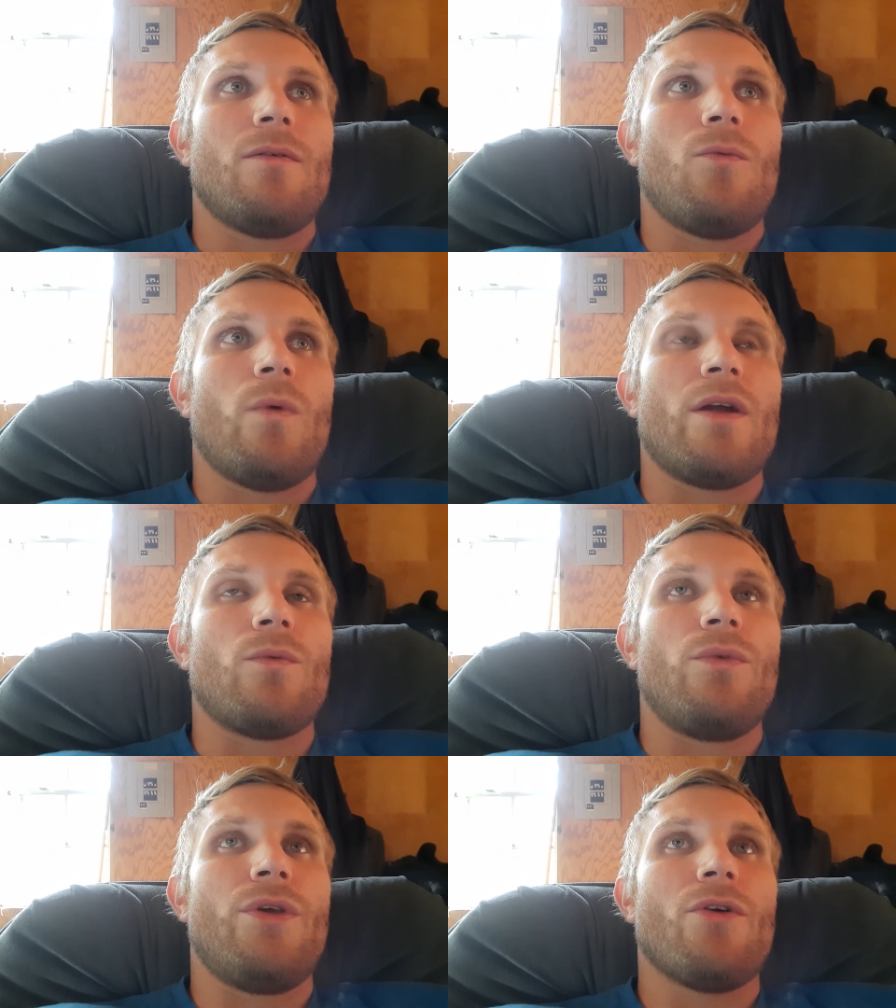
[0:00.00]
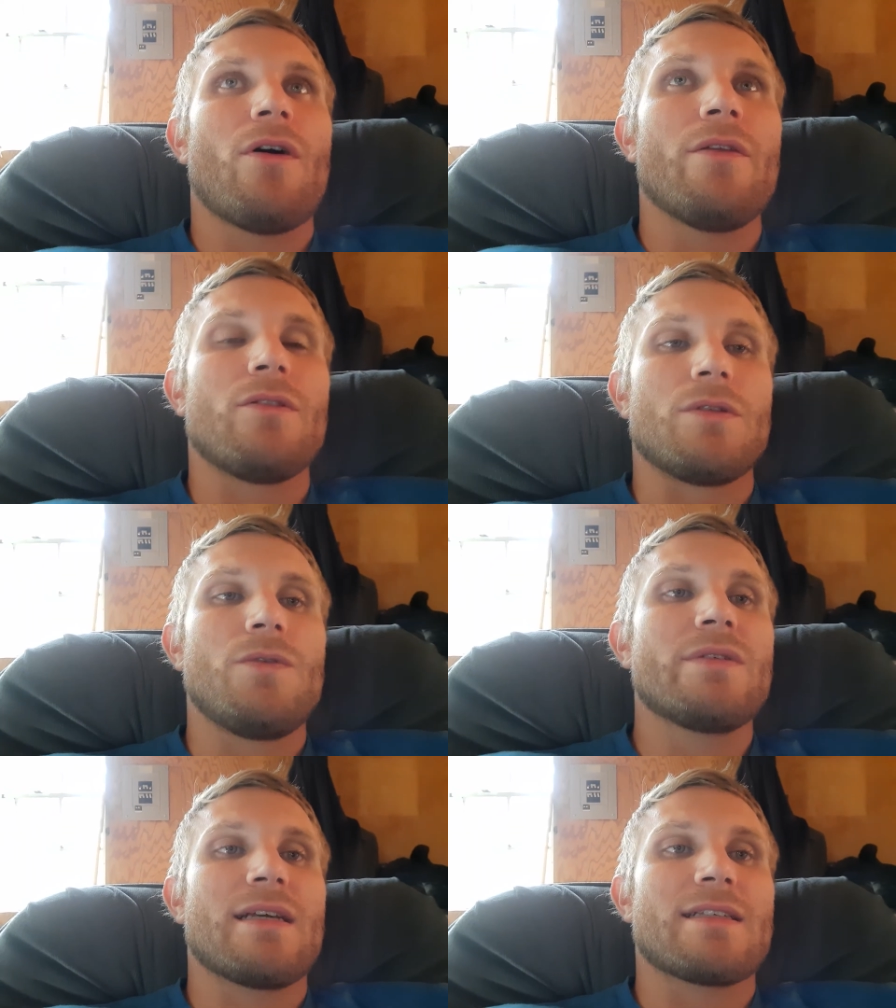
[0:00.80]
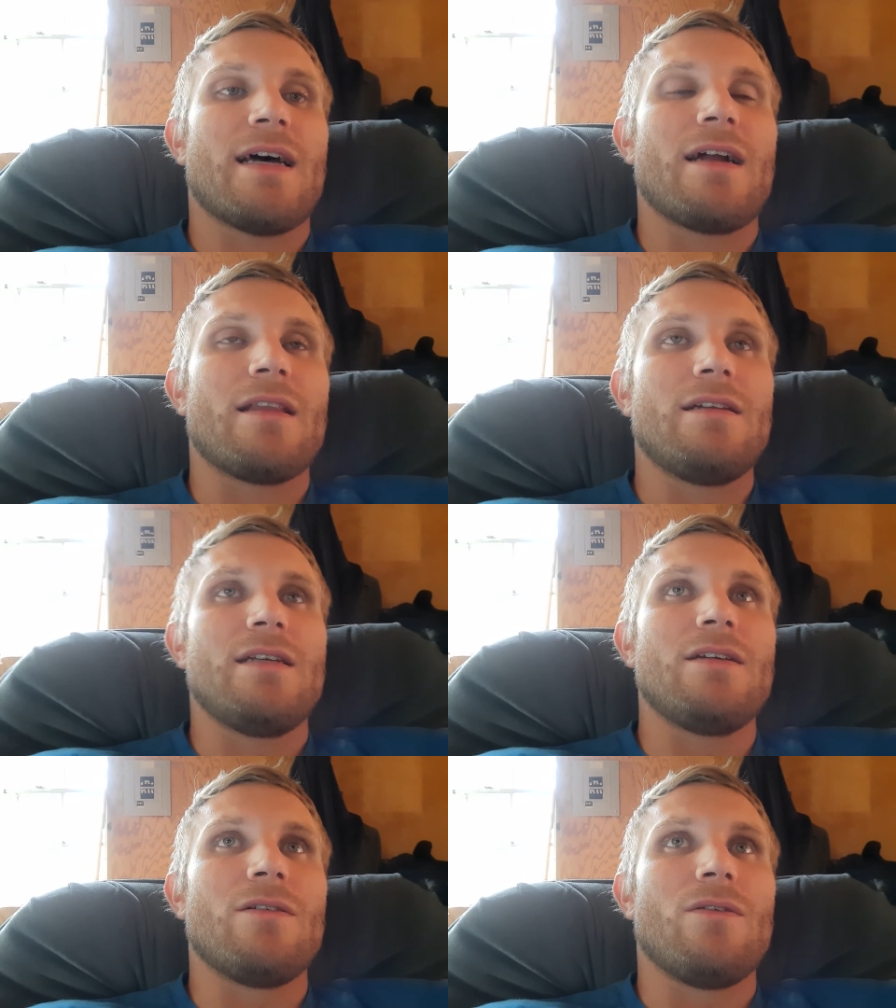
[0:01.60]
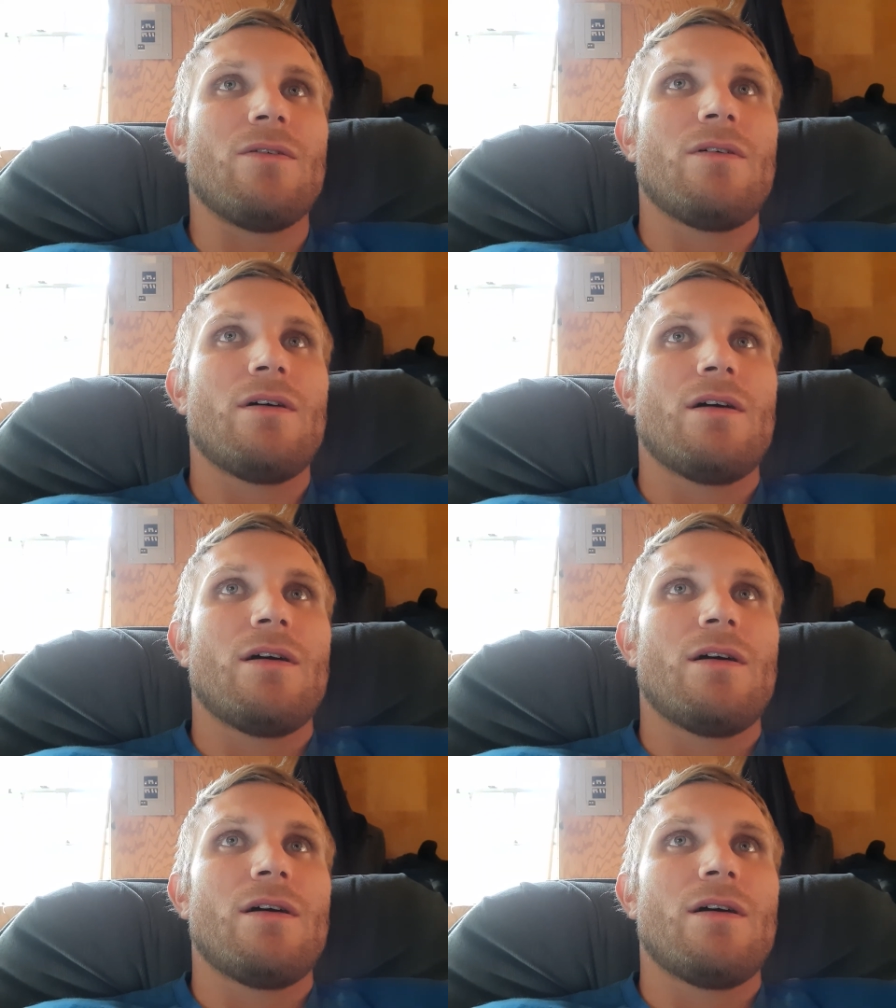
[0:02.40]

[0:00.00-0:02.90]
When you're on the losing side of the deal,